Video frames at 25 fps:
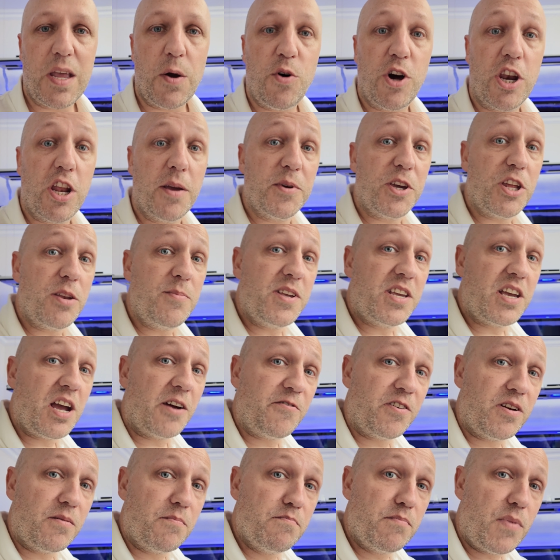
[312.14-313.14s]
while I'm going to be
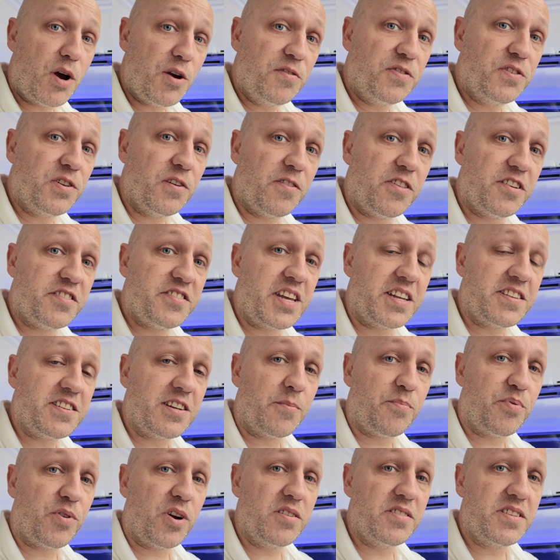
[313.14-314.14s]
covering most of the setup
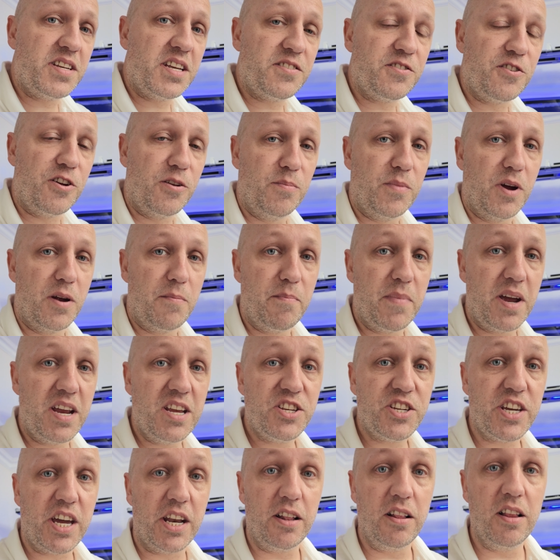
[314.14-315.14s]
process on my main
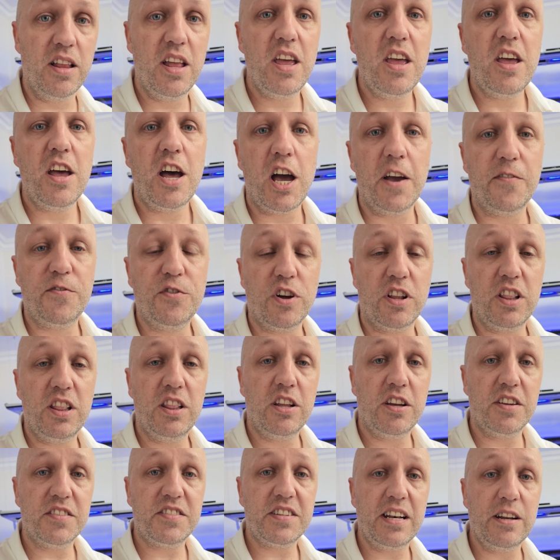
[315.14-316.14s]
channel, I've got
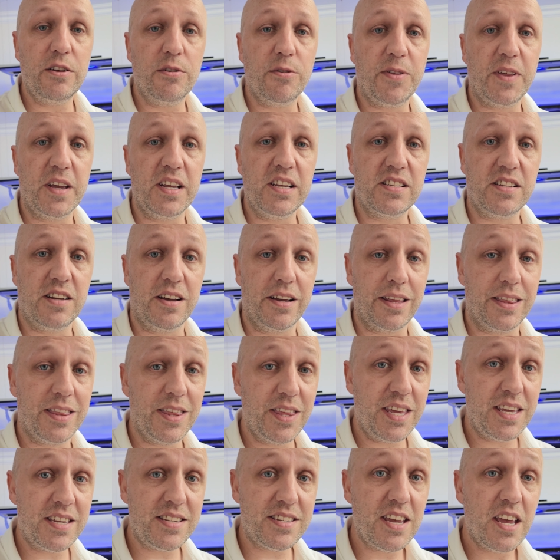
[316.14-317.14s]
lots of little things like
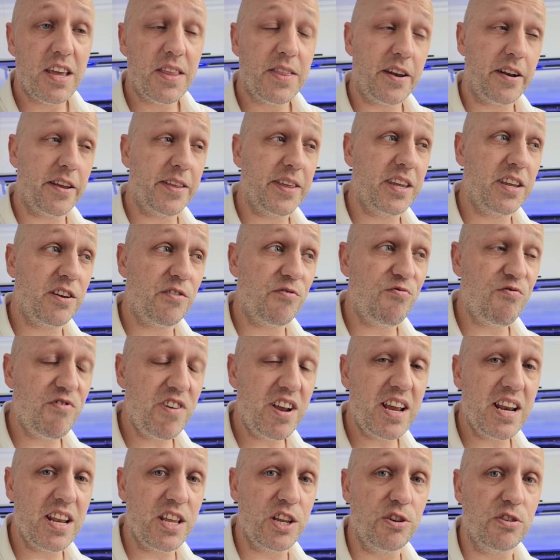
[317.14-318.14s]
this that I think are
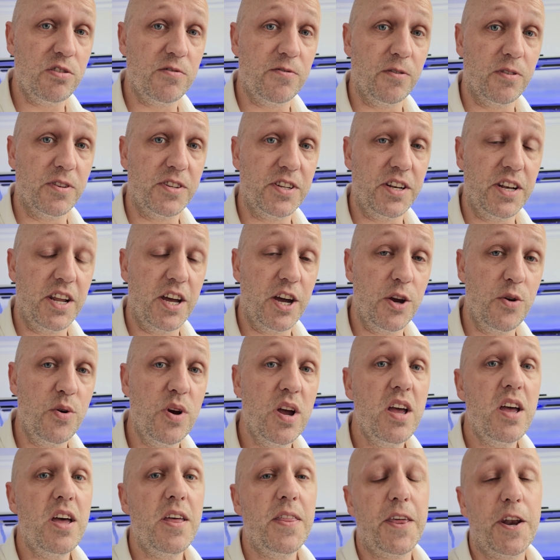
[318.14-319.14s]
really useful to know
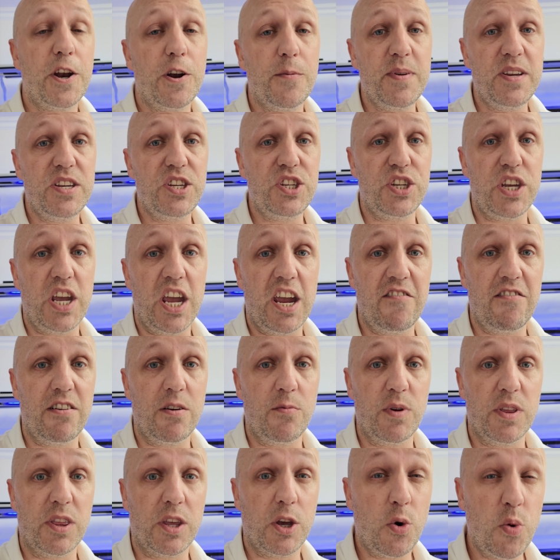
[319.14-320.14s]
that I'll be sharing
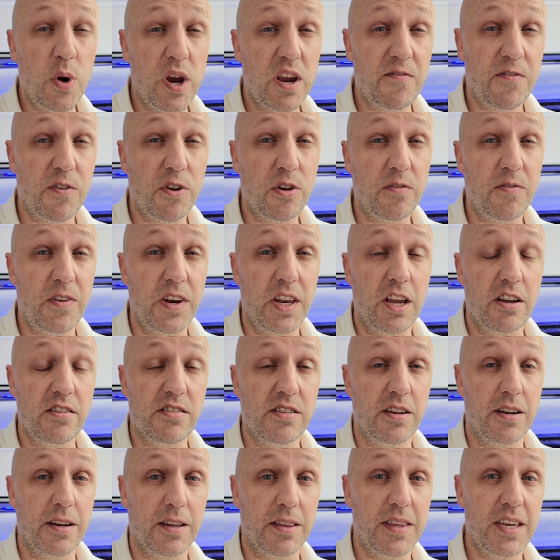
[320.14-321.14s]
with quick vlog videos
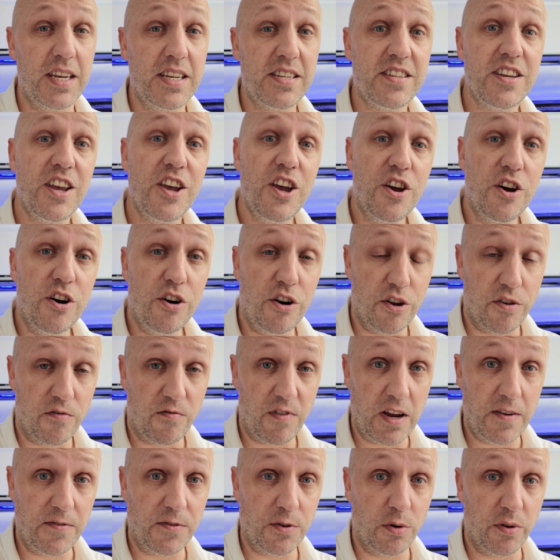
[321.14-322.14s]
like this on
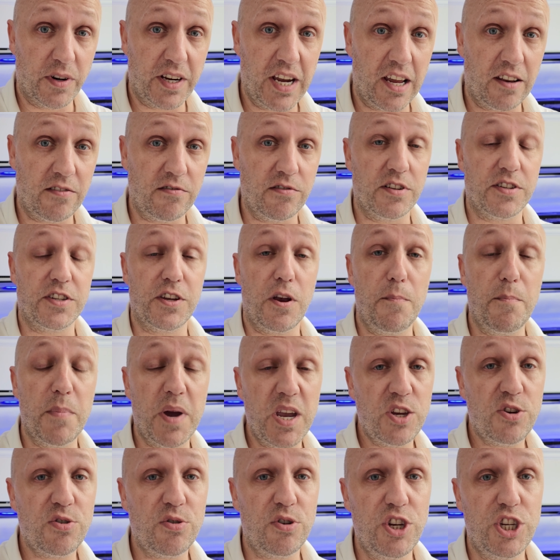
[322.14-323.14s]
Reef Talk Extra. So
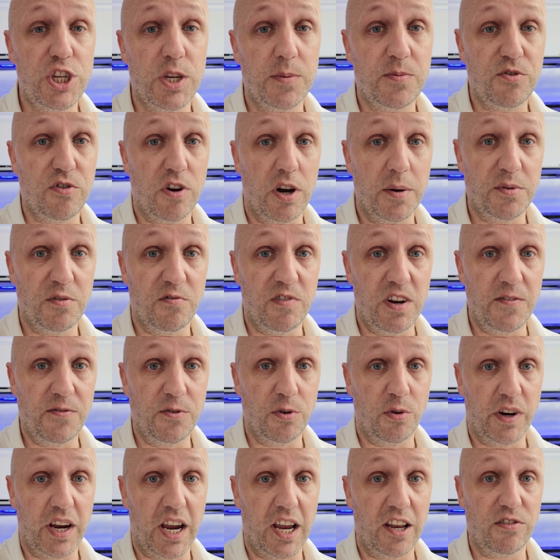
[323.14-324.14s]
make sure you subscribe to Reef
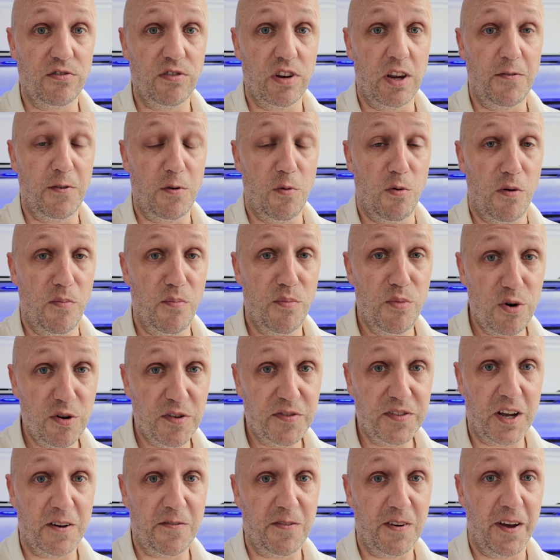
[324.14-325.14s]
Talk Extra if you want more
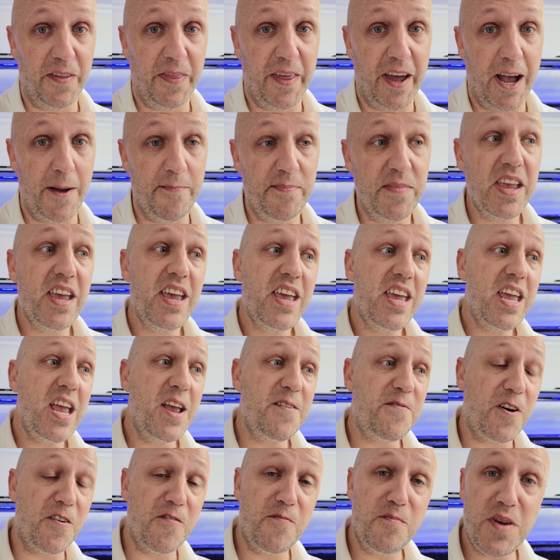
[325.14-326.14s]
stuff like that. If
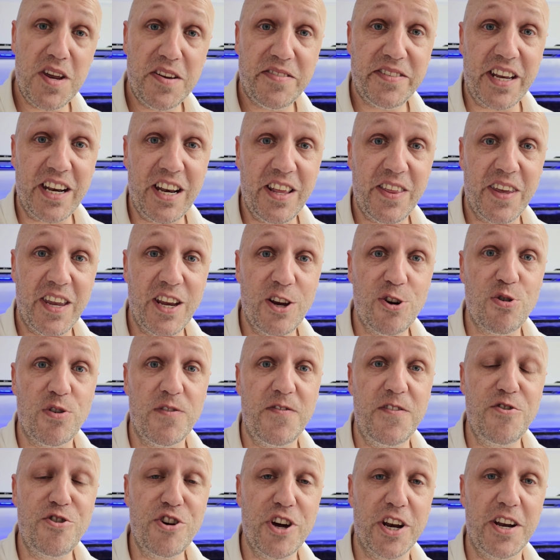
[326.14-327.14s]
I've missed anything or if
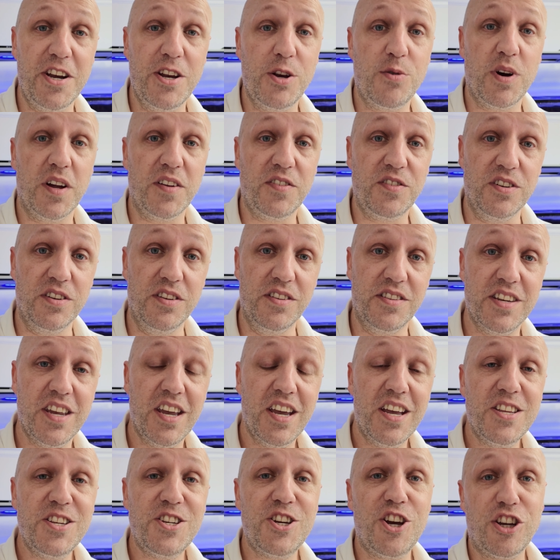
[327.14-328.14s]
you've got any questions,
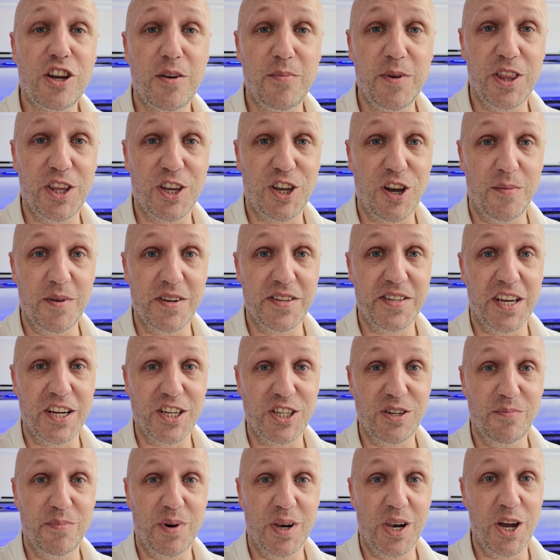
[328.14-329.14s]
chuck them in the comment
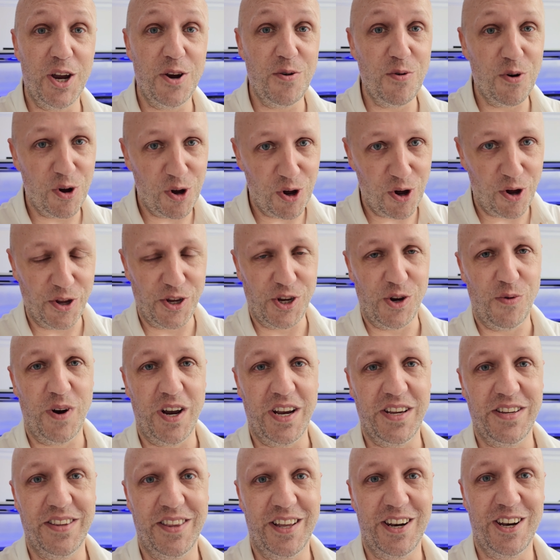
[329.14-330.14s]
section below on your way
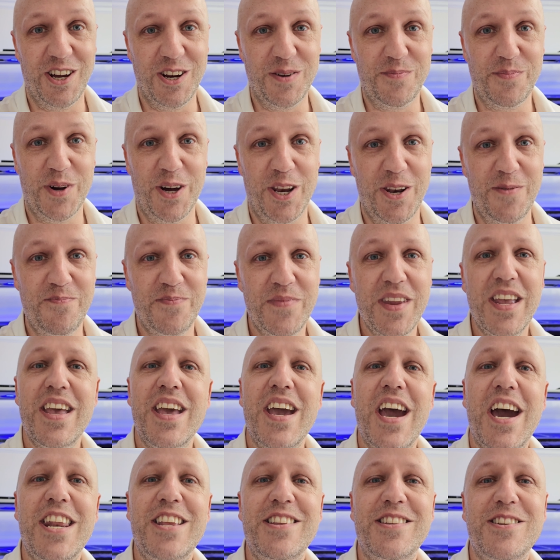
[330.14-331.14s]
to the like button.
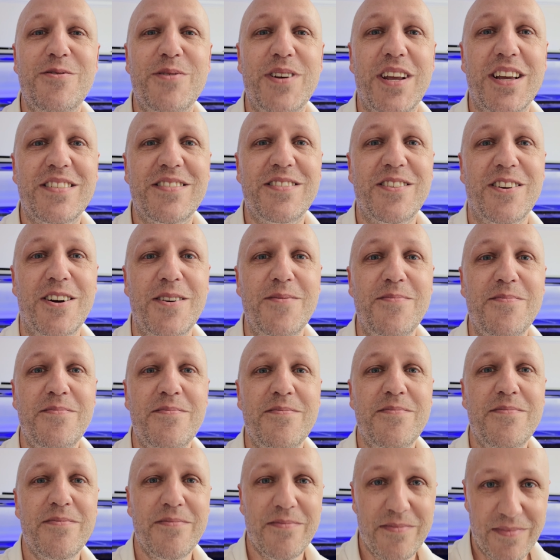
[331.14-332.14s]
And until next time,
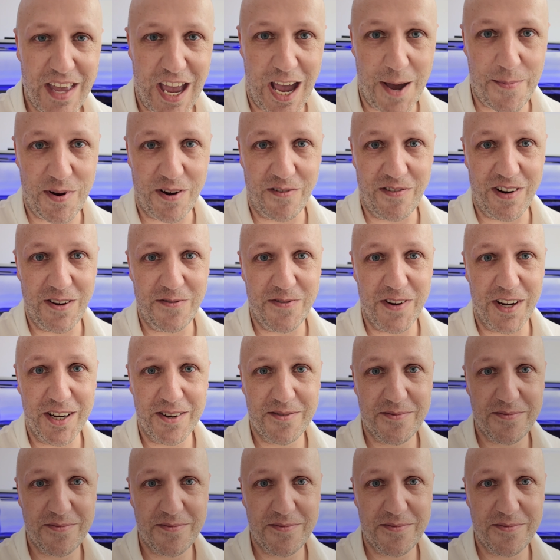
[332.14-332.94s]
happy reefing.